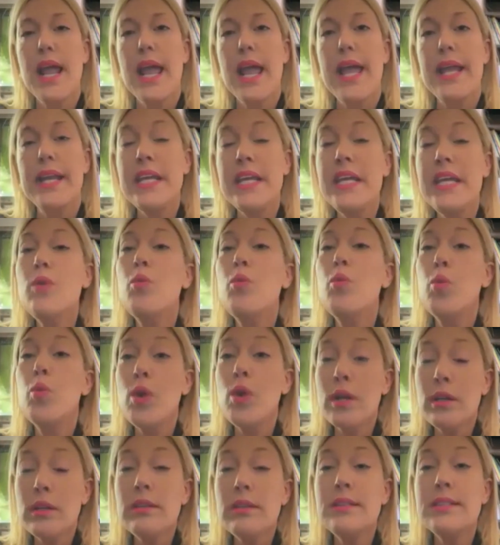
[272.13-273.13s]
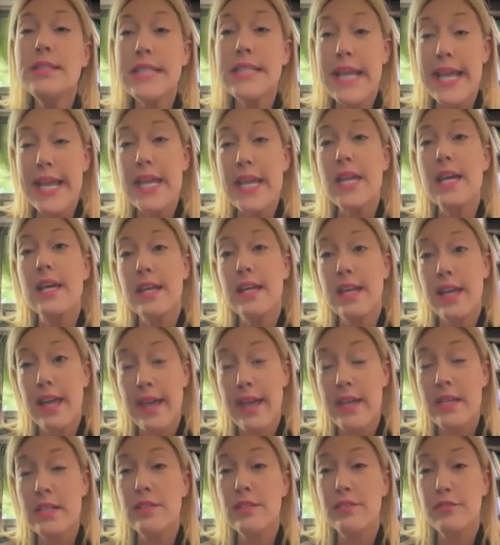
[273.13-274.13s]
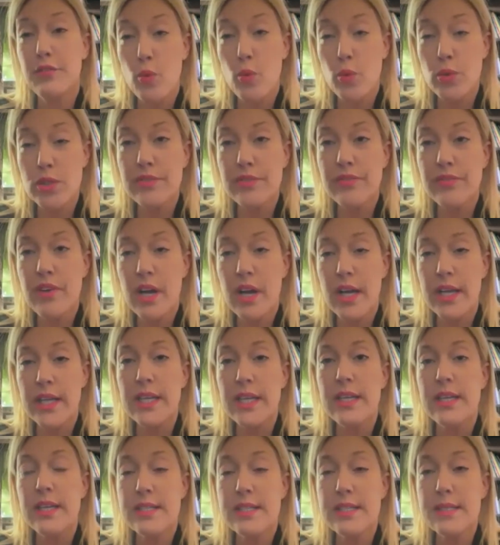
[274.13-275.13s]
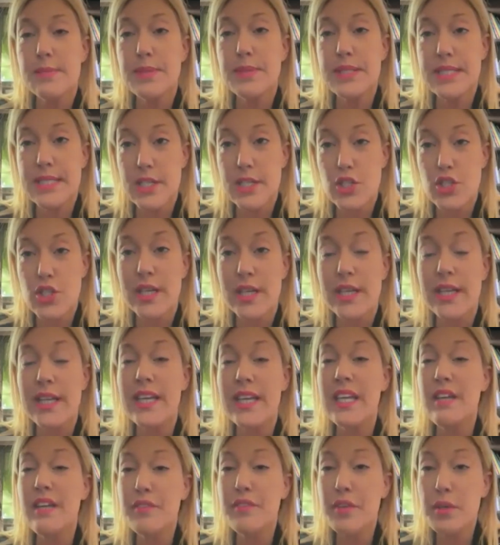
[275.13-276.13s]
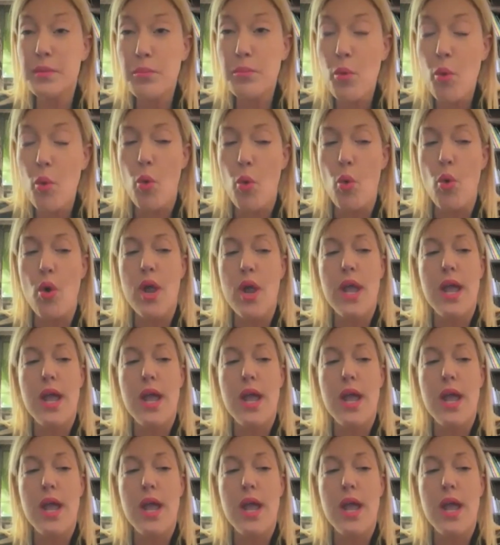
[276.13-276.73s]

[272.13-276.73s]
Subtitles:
and he will take care to fortify his positioning even more.